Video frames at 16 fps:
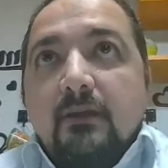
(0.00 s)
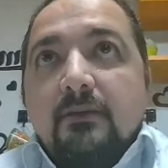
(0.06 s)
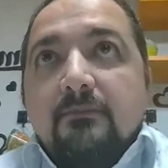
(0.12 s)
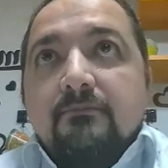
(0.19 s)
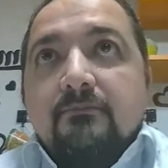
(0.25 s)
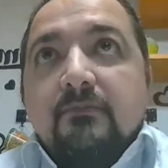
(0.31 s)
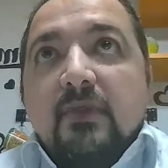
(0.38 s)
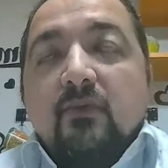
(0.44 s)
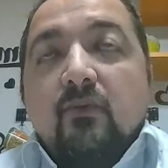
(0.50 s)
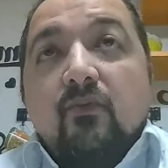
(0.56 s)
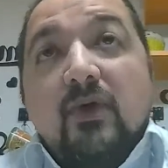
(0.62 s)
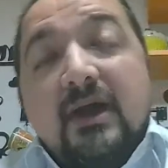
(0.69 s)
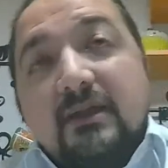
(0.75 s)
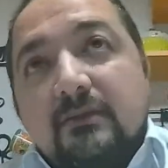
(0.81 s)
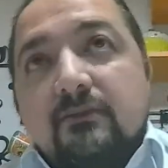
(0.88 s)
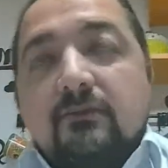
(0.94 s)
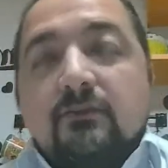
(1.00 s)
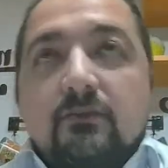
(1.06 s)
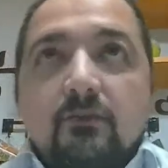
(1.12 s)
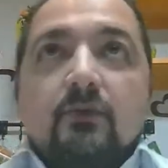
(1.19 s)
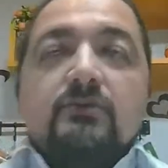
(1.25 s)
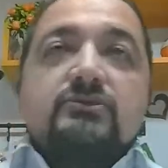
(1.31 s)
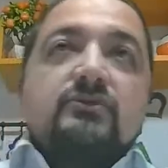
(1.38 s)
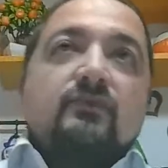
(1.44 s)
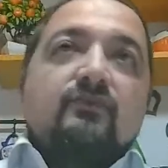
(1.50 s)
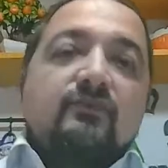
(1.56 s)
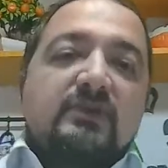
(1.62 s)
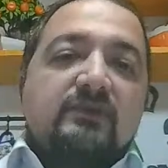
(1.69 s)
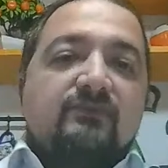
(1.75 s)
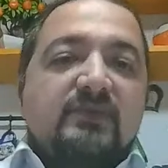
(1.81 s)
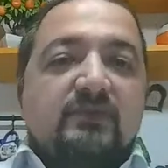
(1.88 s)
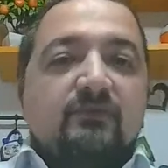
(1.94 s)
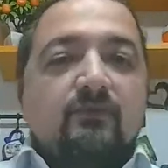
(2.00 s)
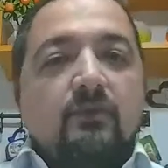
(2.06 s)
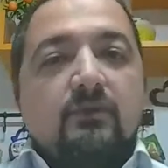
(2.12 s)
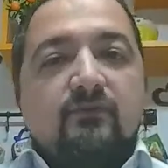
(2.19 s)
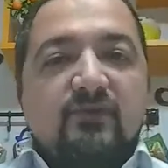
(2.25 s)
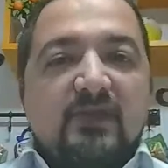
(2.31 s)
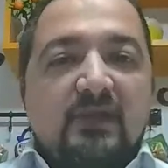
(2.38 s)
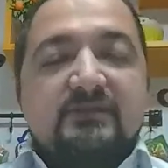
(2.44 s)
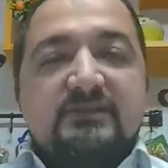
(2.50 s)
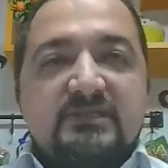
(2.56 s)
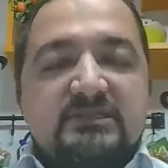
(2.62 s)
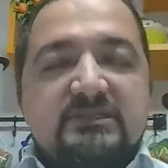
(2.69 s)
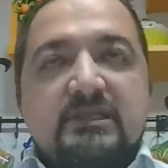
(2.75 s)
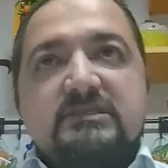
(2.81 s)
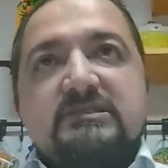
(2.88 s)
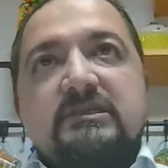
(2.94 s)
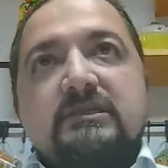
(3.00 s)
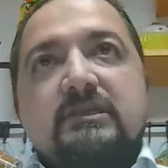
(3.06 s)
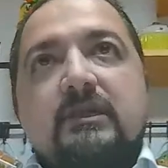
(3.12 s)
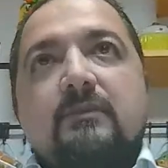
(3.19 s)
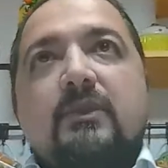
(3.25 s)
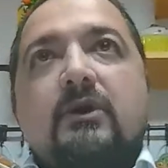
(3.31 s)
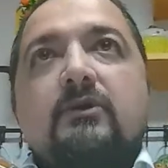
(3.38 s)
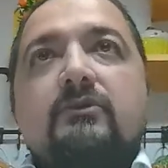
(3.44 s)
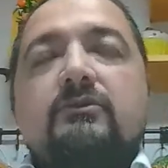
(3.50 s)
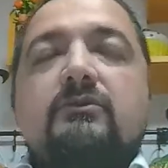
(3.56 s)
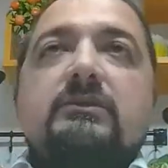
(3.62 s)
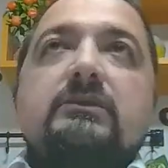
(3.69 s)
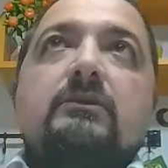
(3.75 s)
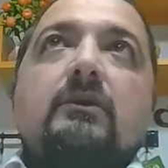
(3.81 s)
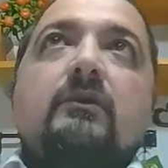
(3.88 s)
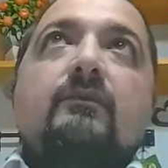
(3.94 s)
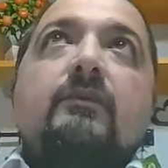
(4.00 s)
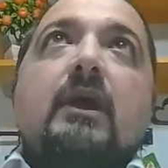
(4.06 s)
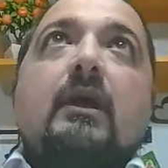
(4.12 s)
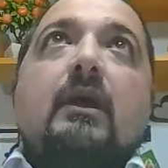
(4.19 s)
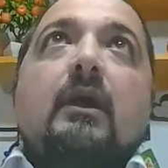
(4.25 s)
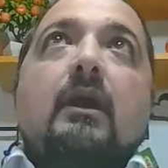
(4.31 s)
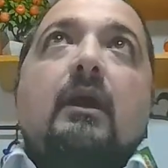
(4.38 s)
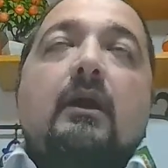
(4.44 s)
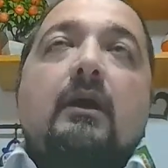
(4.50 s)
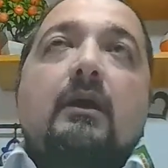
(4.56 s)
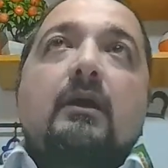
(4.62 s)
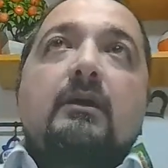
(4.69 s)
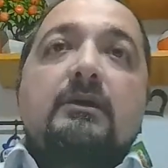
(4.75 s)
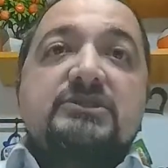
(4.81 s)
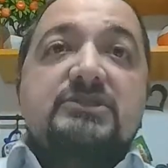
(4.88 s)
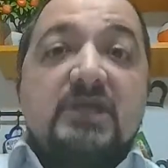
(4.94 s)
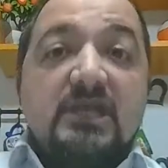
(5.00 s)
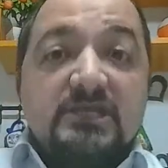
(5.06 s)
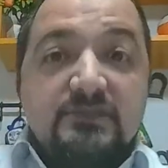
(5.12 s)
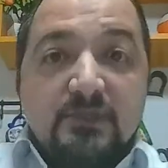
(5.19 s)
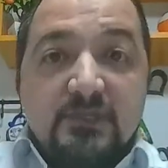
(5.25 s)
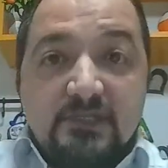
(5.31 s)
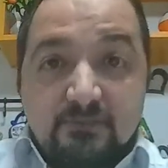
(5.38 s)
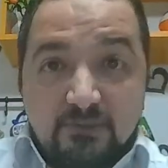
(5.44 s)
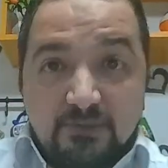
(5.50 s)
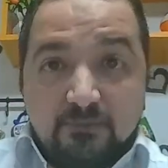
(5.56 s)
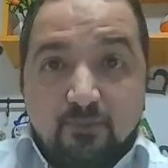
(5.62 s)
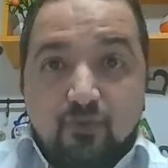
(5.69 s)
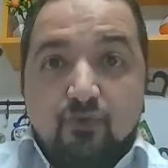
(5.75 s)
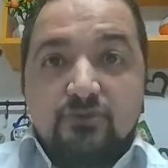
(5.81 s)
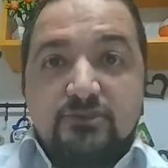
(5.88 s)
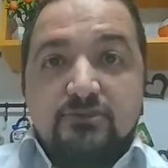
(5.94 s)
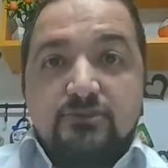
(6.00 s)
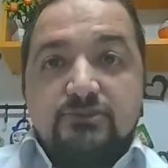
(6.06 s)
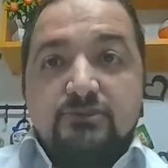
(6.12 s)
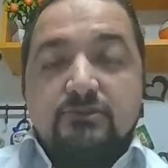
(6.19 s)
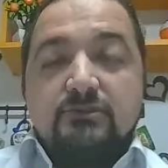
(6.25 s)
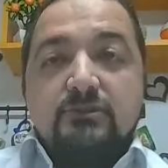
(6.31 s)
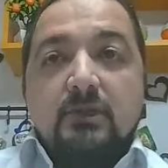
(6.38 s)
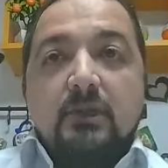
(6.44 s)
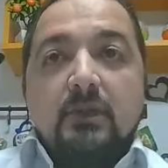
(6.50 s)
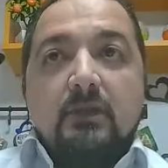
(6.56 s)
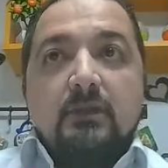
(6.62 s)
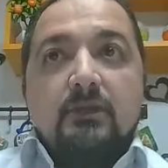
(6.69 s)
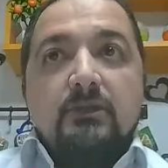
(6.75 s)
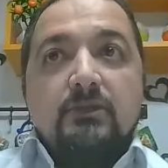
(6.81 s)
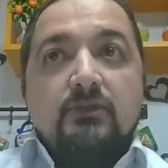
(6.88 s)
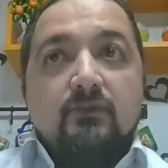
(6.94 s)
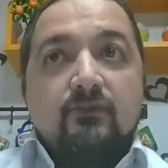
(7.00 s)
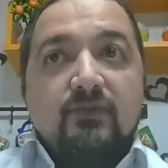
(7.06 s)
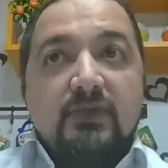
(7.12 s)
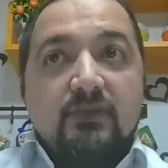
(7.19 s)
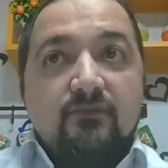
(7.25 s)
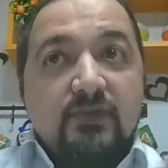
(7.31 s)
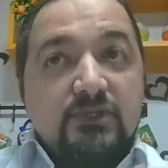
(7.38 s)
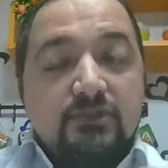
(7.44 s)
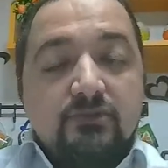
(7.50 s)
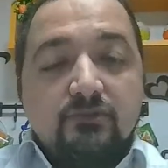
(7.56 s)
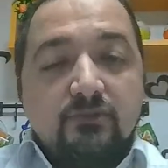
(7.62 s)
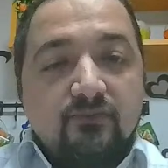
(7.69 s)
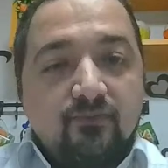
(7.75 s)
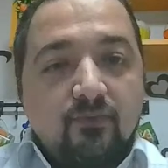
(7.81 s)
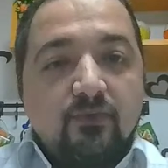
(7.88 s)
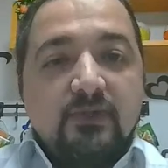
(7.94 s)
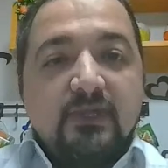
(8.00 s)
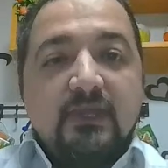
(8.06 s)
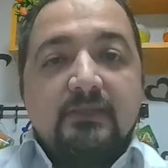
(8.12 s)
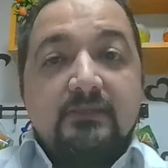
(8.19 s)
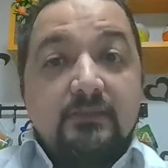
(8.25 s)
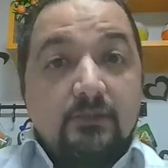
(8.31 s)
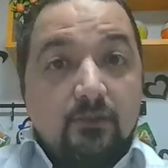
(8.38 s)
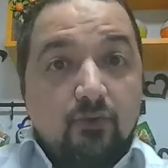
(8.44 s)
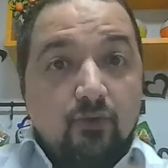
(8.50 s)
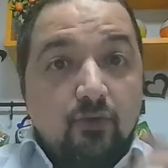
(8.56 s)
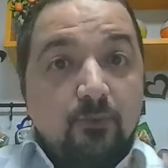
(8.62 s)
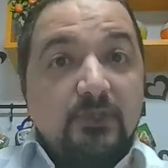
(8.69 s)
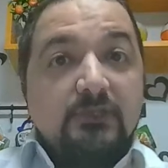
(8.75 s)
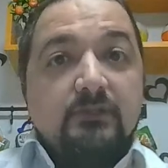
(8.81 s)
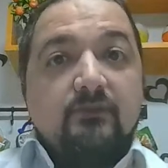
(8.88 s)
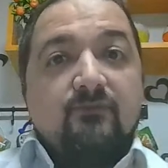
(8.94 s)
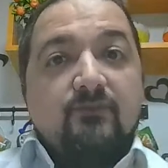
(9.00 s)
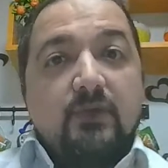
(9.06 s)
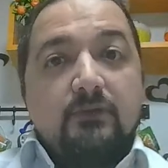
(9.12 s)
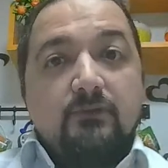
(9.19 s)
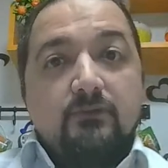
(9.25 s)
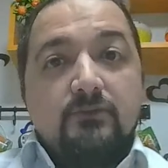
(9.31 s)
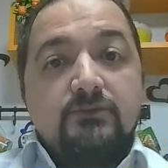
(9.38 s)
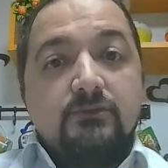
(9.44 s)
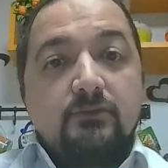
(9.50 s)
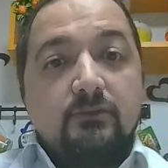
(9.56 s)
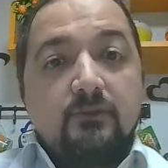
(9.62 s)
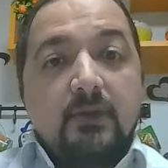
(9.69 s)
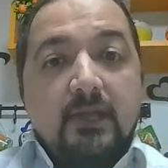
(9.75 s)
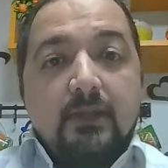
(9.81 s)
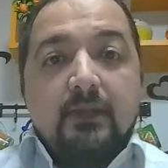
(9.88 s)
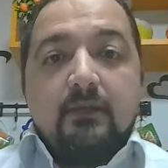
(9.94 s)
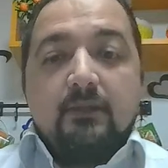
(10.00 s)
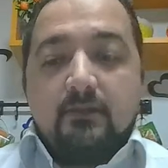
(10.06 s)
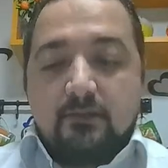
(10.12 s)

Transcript: um, while we are discussing about change management procedure, we shouldn't forget the human factor. So